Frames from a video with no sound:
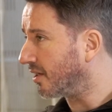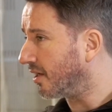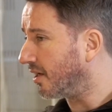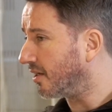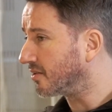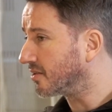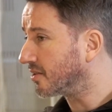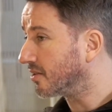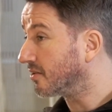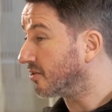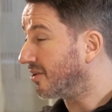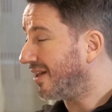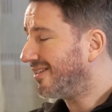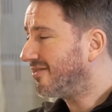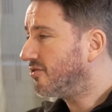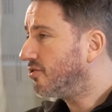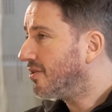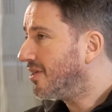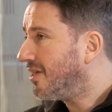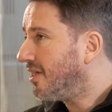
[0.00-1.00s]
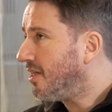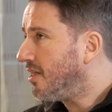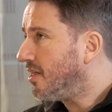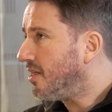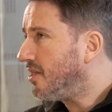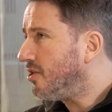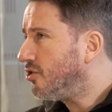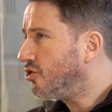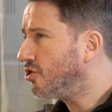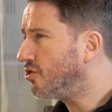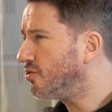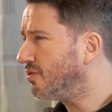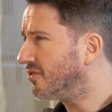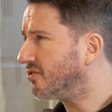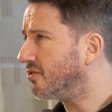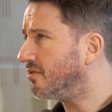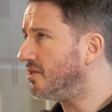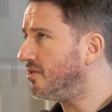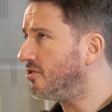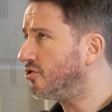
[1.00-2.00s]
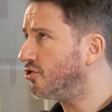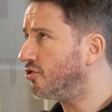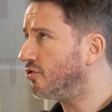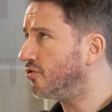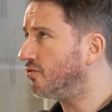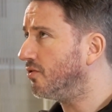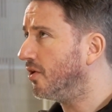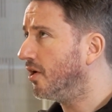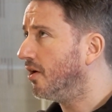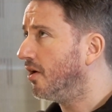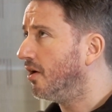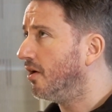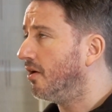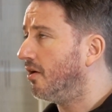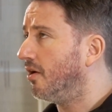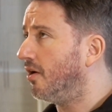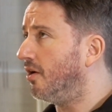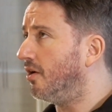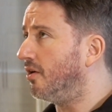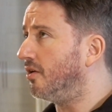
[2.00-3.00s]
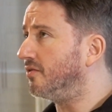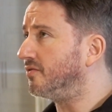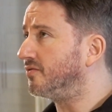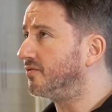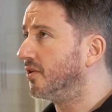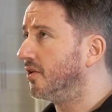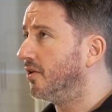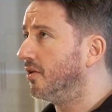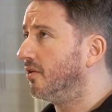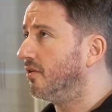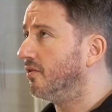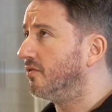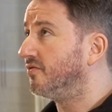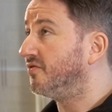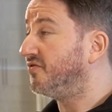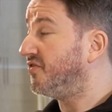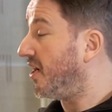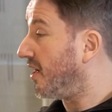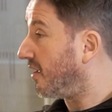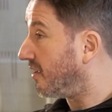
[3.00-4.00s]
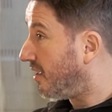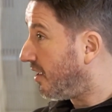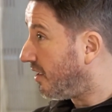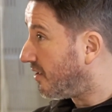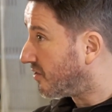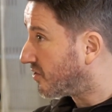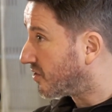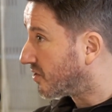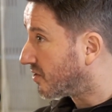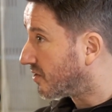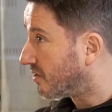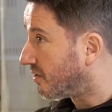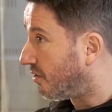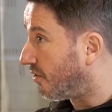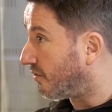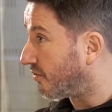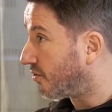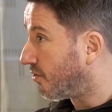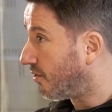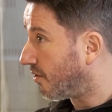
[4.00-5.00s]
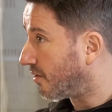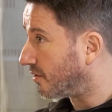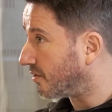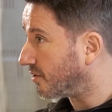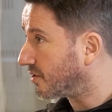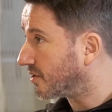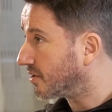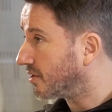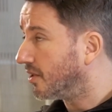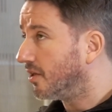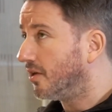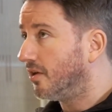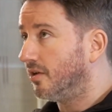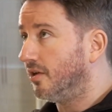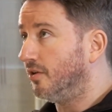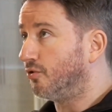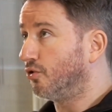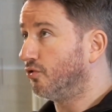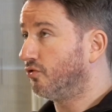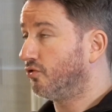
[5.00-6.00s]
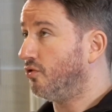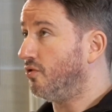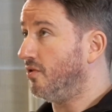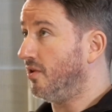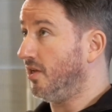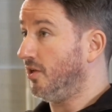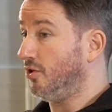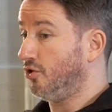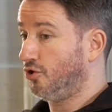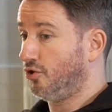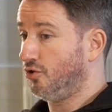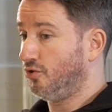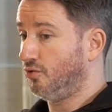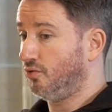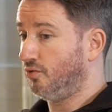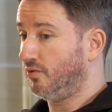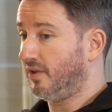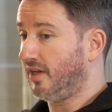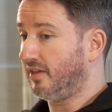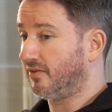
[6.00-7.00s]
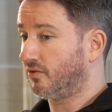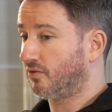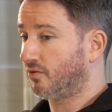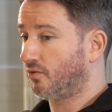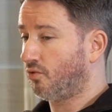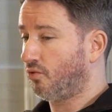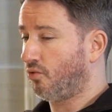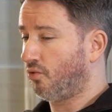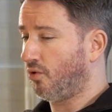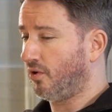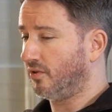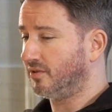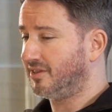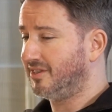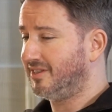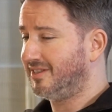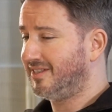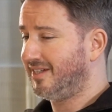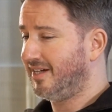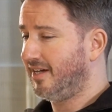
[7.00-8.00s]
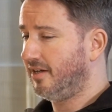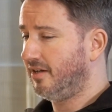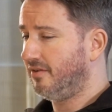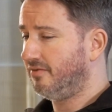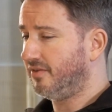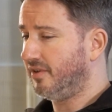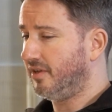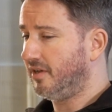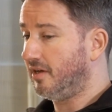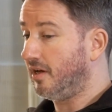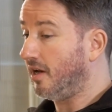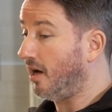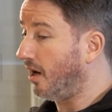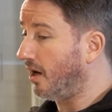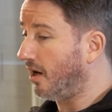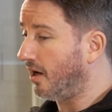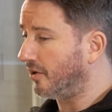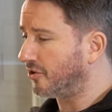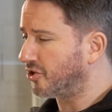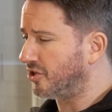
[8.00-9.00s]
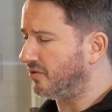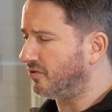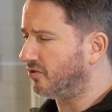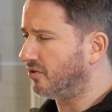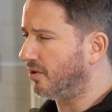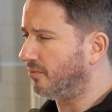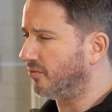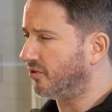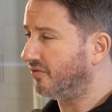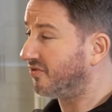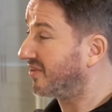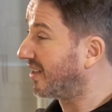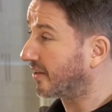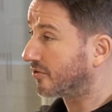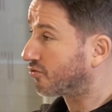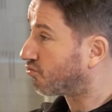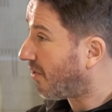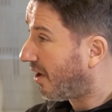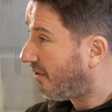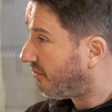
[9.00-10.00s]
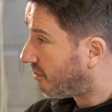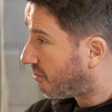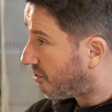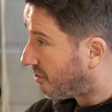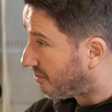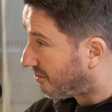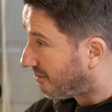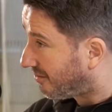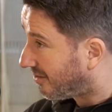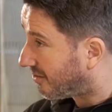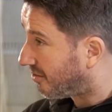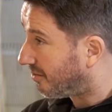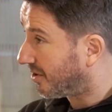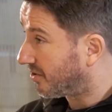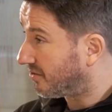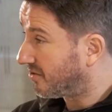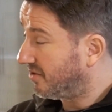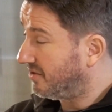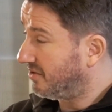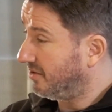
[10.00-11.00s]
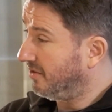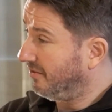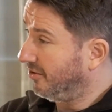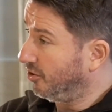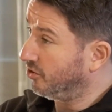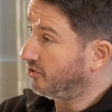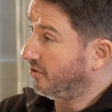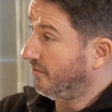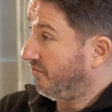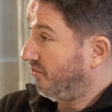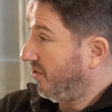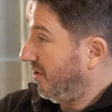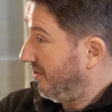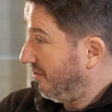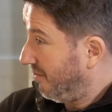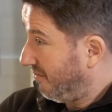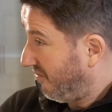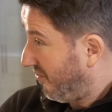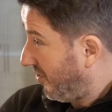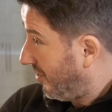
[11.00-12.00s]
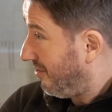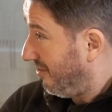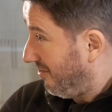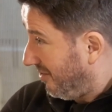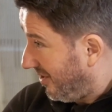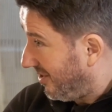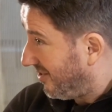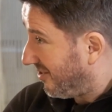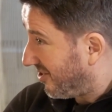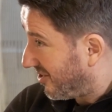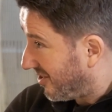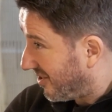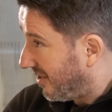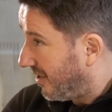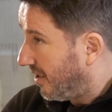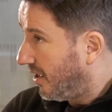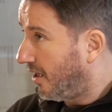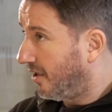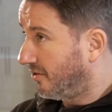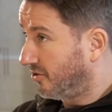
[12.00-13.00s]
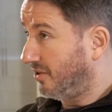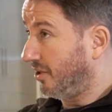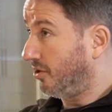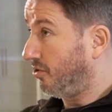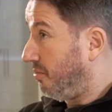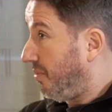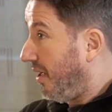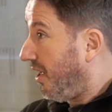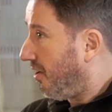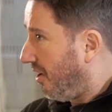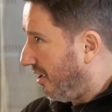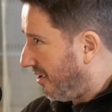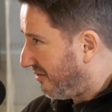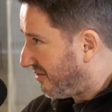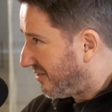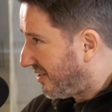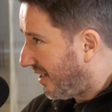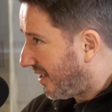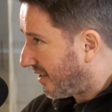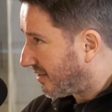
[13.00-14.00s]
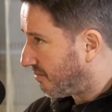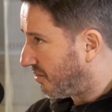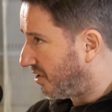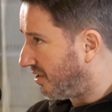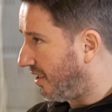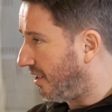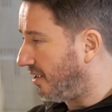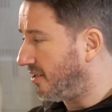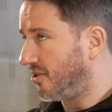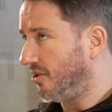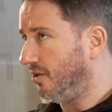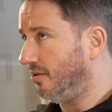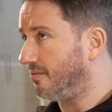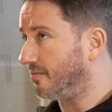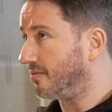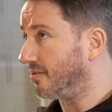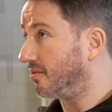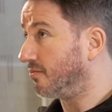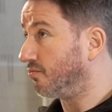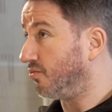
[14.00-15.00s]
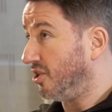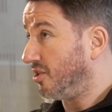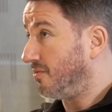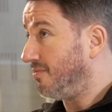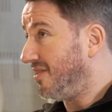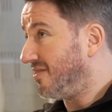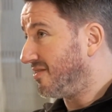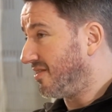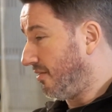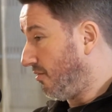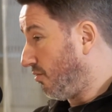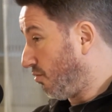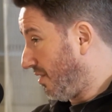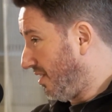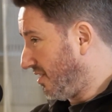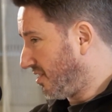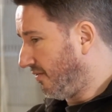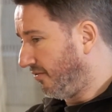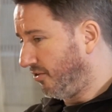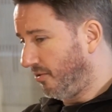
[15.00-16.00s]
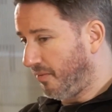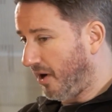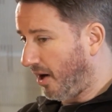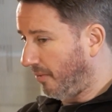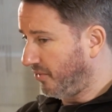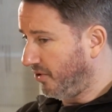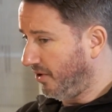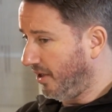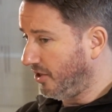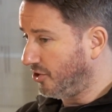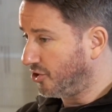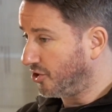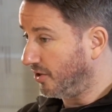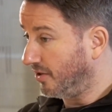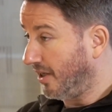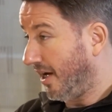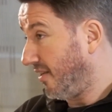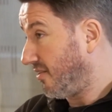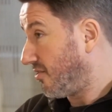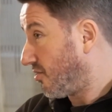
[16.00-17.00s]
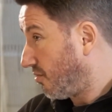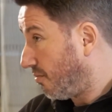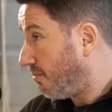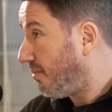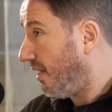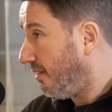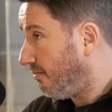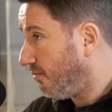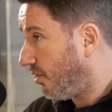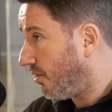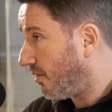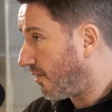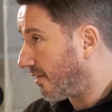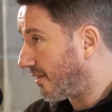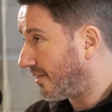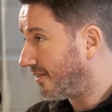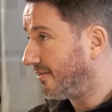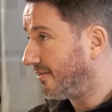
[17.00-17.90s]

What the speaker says: class. So that's the key issue. It's an issue of fairness, of course. It's also an issue that's quantitatively large in terms of tax revenue, because these individuals are very, very rich. So they could pay a lot of tax, but they don't, which means that the rest of the population has to pay more.